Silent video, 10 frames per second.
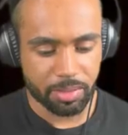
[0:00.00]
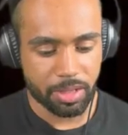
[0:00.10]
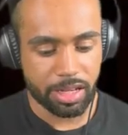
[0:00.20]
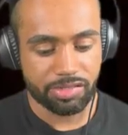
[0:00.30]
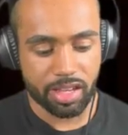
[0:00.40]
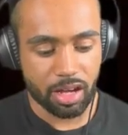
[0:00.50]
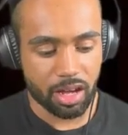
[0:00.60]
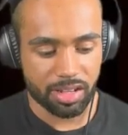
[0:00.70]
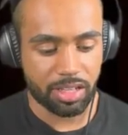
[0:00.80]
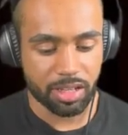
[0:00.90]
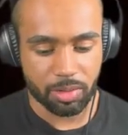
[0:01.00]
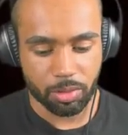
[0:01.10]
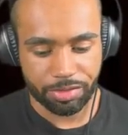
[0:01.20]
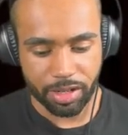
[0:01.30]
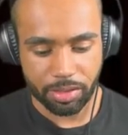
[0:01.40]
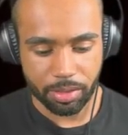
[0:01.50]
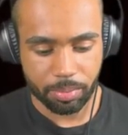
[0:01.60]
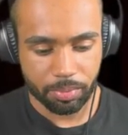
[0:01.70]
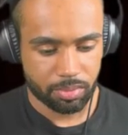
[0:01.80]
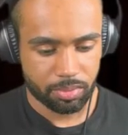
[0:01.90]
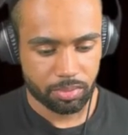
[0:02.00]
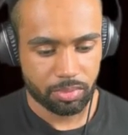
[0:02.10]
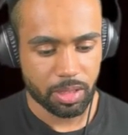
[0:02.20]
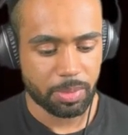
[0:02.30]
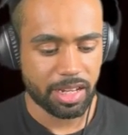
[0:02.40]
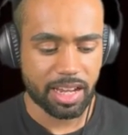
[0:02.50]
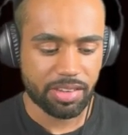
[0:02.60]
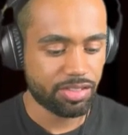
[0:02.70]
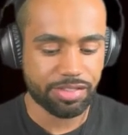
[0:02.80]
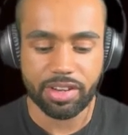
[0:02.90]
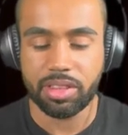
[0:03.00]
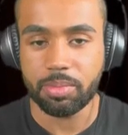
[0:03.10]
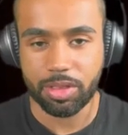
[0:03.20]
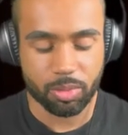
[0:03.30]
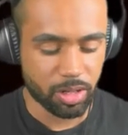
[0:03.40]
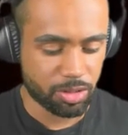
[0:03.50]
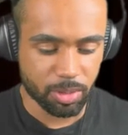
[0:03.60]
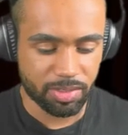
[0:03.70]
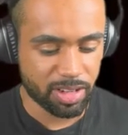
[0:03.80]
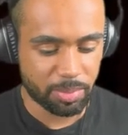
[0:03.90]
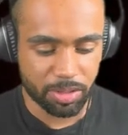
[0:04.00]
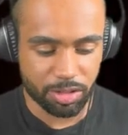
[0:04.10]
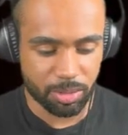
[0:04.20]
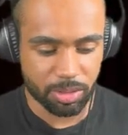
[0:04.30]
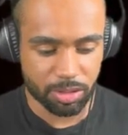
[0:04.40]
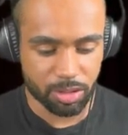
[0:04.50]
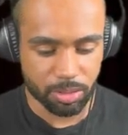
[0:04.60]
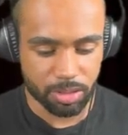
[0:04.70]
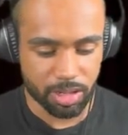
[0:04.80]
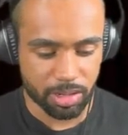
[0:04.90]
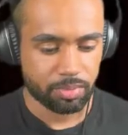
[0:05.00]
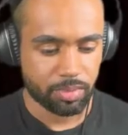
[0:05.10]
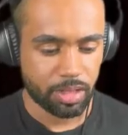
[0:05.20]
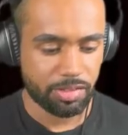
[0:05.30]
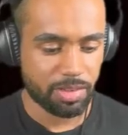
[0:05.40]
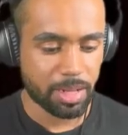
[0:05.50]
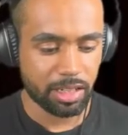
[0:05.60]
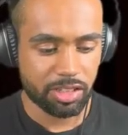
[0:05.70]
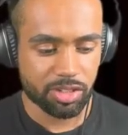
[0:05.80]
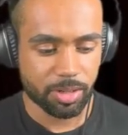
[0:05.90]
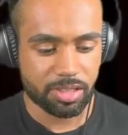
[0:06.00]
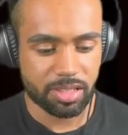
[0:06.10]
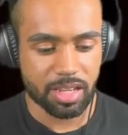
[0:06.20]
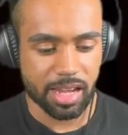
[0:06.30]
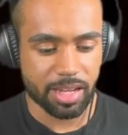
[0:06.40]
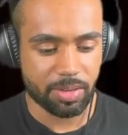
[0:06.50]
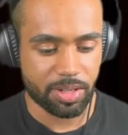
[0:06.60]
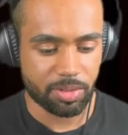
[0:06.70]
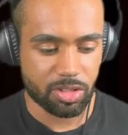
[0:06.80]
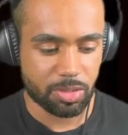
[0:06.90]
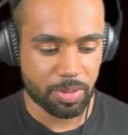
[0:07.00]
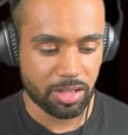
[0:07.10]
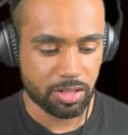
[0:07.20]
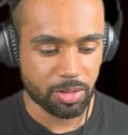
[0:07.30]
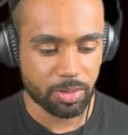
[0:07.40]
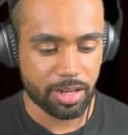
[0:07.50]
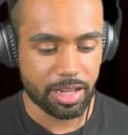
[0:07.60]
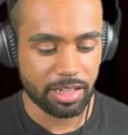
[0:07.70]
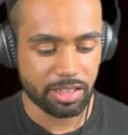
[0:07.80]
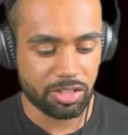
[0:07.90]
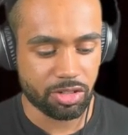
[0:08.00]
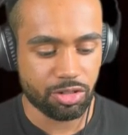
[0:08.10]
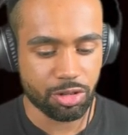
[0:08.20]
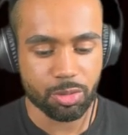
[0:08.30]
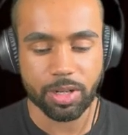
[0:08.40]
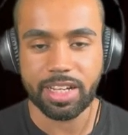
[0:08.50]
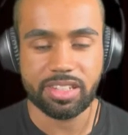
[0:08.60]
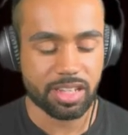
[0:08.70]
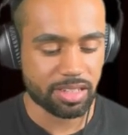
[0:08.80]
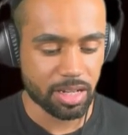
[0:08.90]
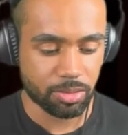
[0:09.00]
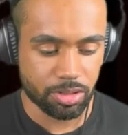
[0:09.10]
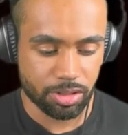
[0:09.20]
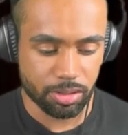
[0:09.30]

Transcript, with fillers: If they are here, I will find them. I mean, I have to find them, otherwise what have I been doing this whole time? If I'm at least going to die out here in space, I want to at least do what I set out to do.